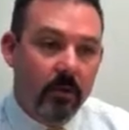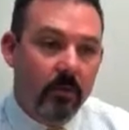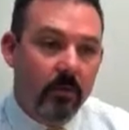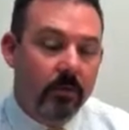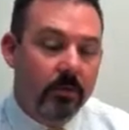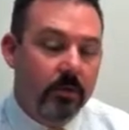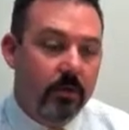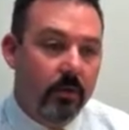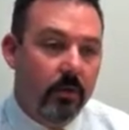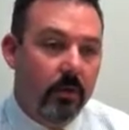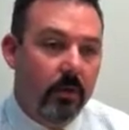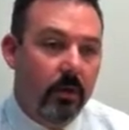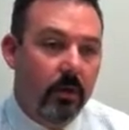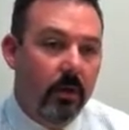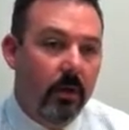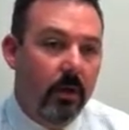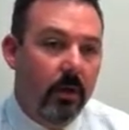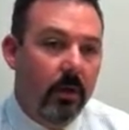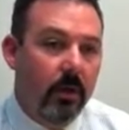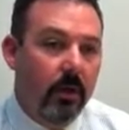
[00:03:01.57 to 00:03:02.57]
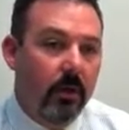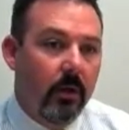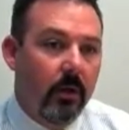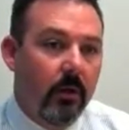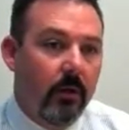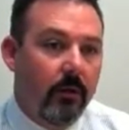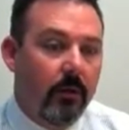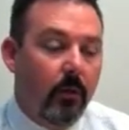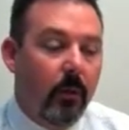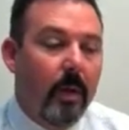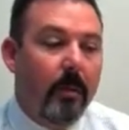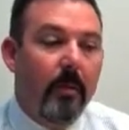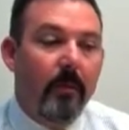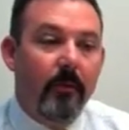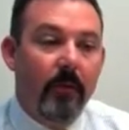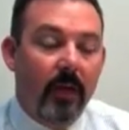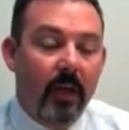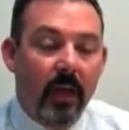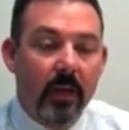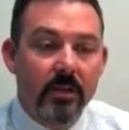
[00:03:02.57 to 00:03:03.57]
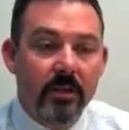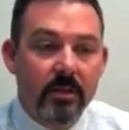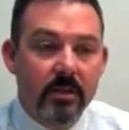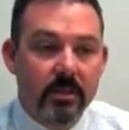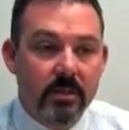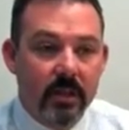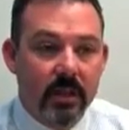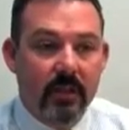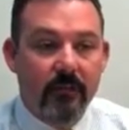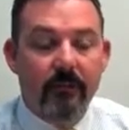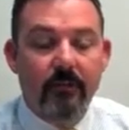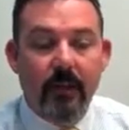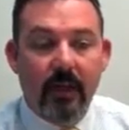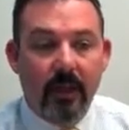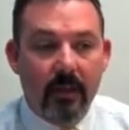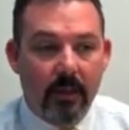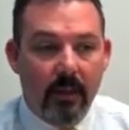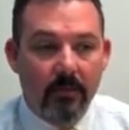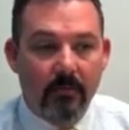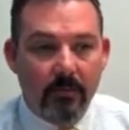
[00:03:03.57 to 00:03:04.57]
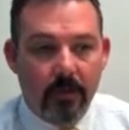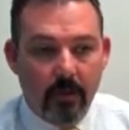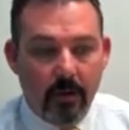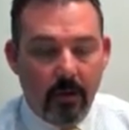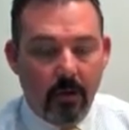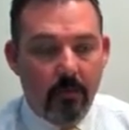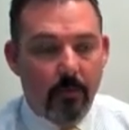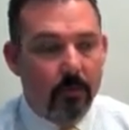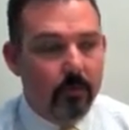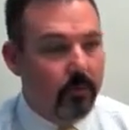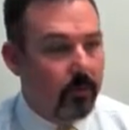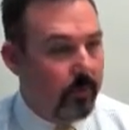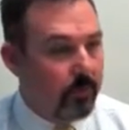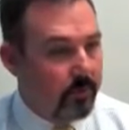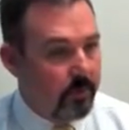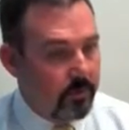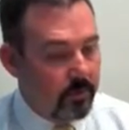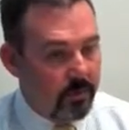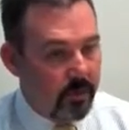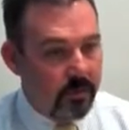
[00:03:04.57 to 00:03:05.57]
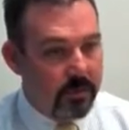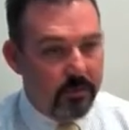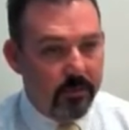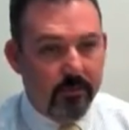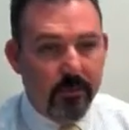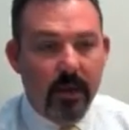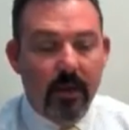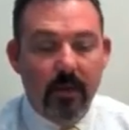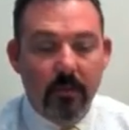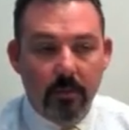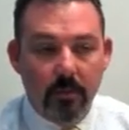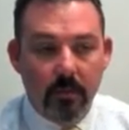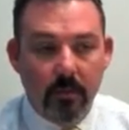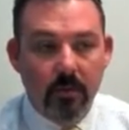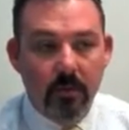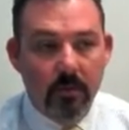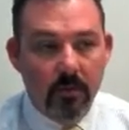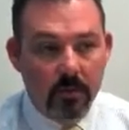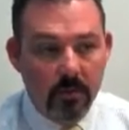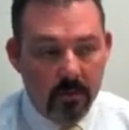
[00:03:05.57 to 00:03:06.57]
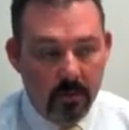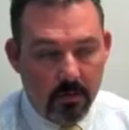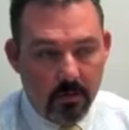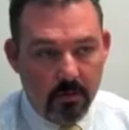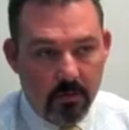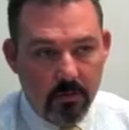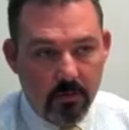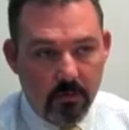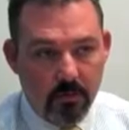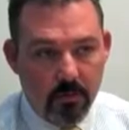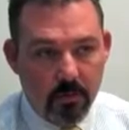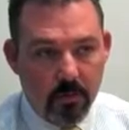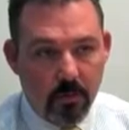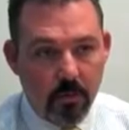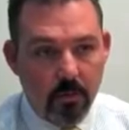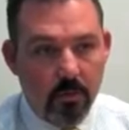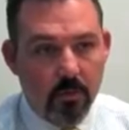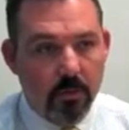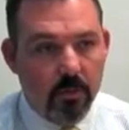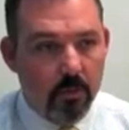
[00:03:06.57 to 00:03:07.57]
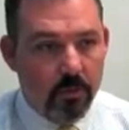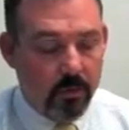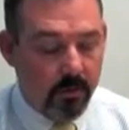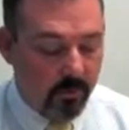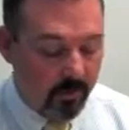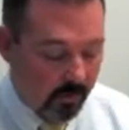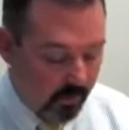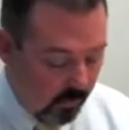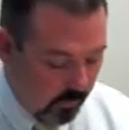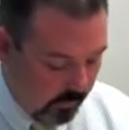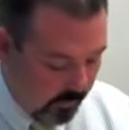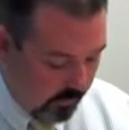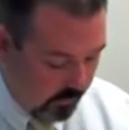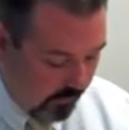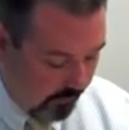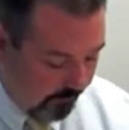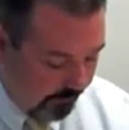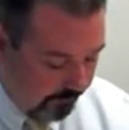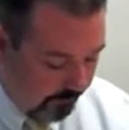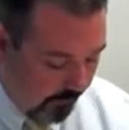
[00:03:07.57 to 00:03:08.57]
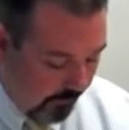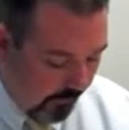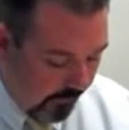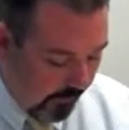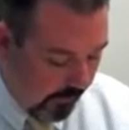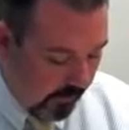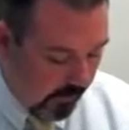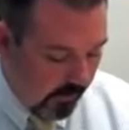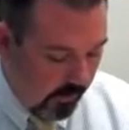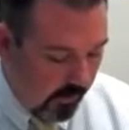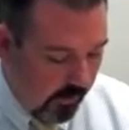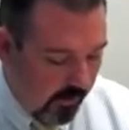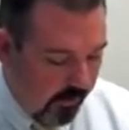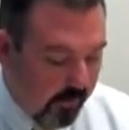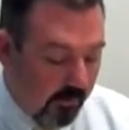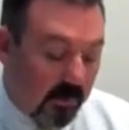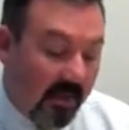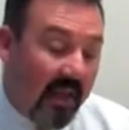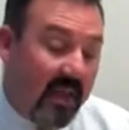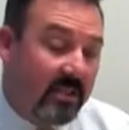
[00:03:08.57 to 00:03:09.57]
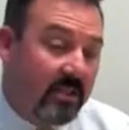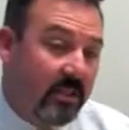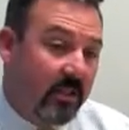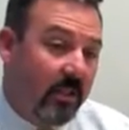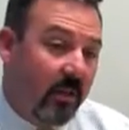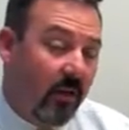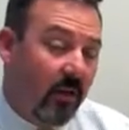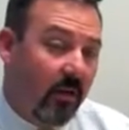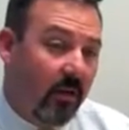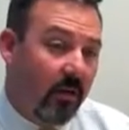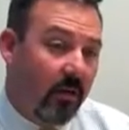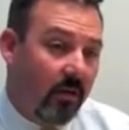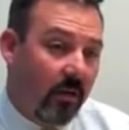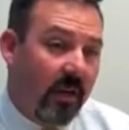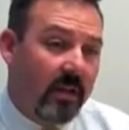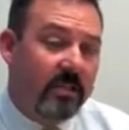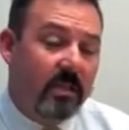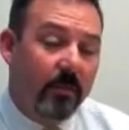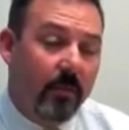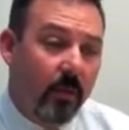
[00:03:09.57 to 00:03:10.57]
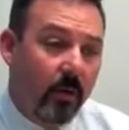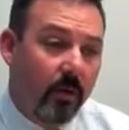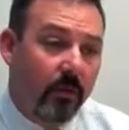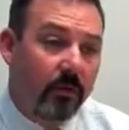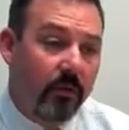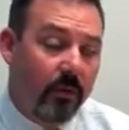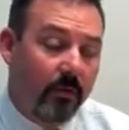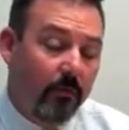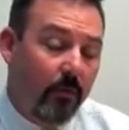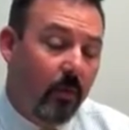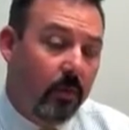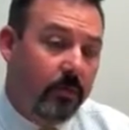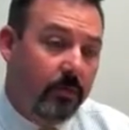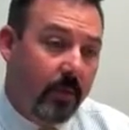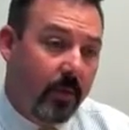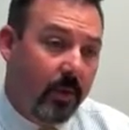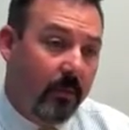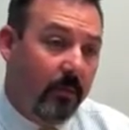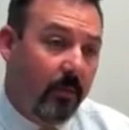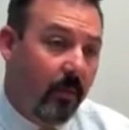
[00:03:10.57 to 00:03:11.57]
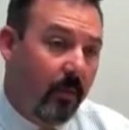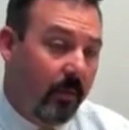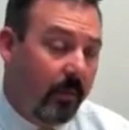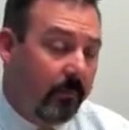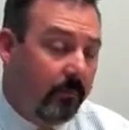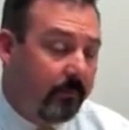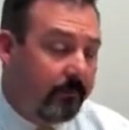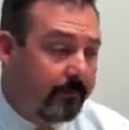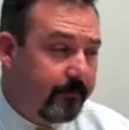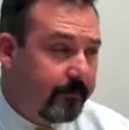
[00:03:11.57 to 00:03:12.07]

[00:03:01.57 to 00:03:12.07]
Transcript: understood the ramifications if they left their prescription drugs available to their youth. And then lastly, our last component is the enforcement component.